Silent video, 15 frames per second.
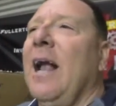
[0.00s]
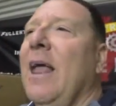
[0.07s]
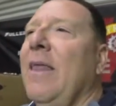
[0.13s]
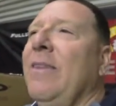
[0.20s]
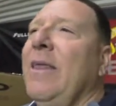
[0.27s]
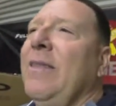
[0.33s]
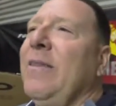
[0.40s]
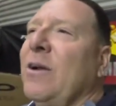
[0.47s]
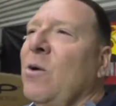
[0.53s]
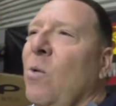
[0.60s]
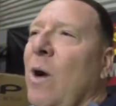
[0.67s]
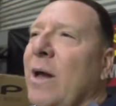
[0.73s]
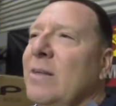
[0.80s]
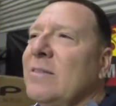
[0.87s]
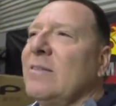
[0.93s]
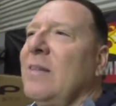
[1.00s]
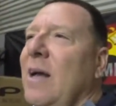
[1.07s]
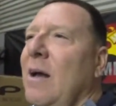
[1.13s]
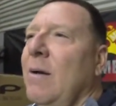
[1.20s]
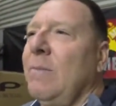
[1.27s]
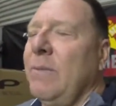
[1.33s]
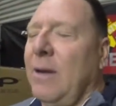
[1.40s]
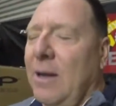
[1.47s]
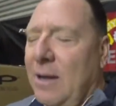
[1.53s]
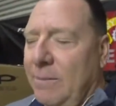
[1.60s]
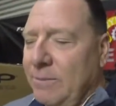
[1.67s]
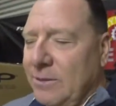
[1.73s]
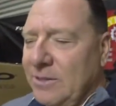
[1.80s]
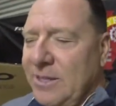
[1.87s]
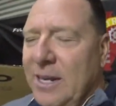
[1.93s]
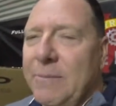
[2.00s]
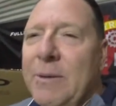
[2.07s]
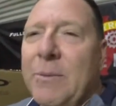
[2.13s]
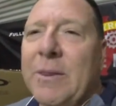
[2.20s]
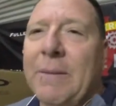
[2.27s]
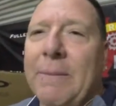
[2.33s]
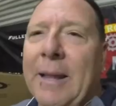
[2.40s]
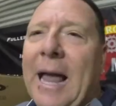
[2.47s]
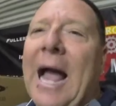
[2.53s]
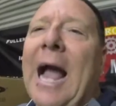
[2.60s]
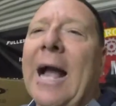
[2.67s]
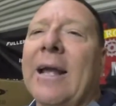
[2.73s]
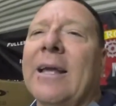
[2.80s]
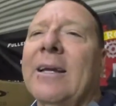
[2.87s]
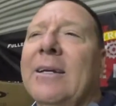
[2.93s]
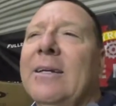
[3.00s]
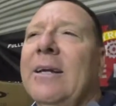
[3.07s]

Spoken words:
And then the Kiwanis Club presented me with a plaque.